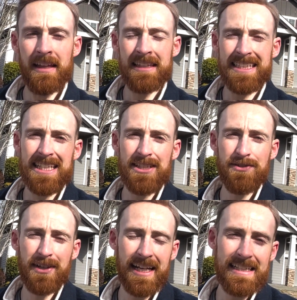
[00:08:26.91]
this gives
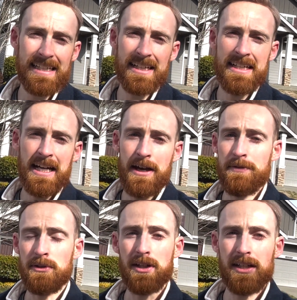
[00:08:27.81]
you an idea
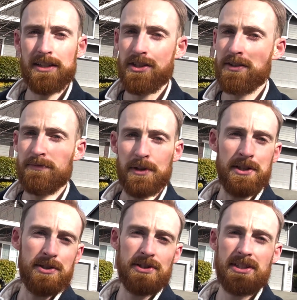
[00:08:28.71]
if you're looking just for
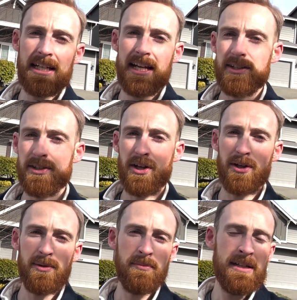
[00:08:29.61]
your standard
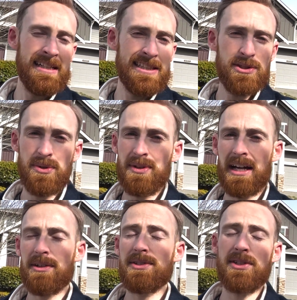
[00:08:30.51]
home, two
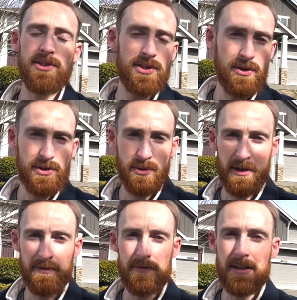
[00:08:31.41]
thousand or so
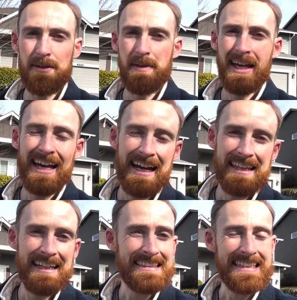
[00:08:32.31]
square feet, uh,
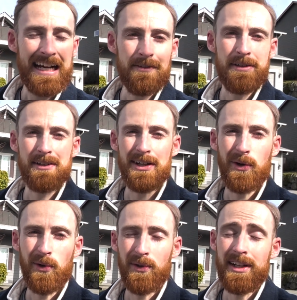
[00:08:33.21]
that's not very
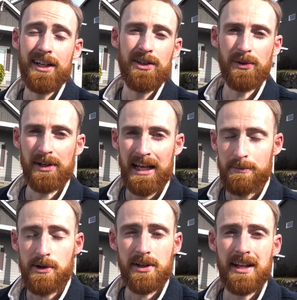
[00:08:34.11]
old, in a newer
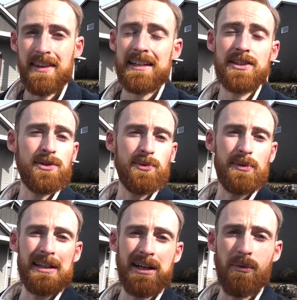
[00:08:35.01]
neighborhood. This is
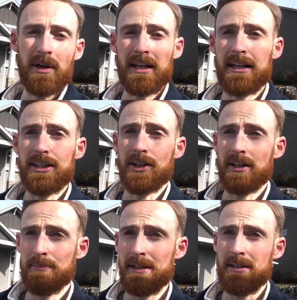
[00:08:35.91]
really what you're
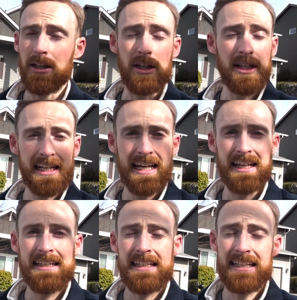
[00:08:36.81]
gonna be looking
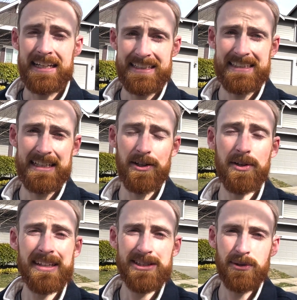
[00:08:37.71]
at. Like I said,
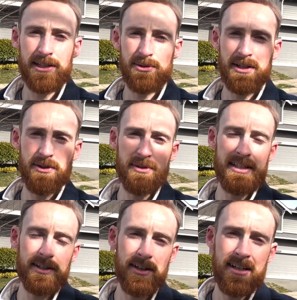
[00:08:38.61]
early twenty twenty-three
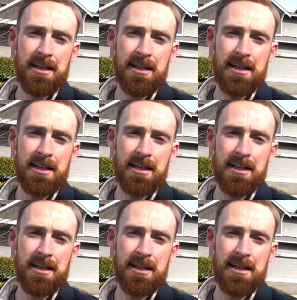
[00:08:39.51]
here,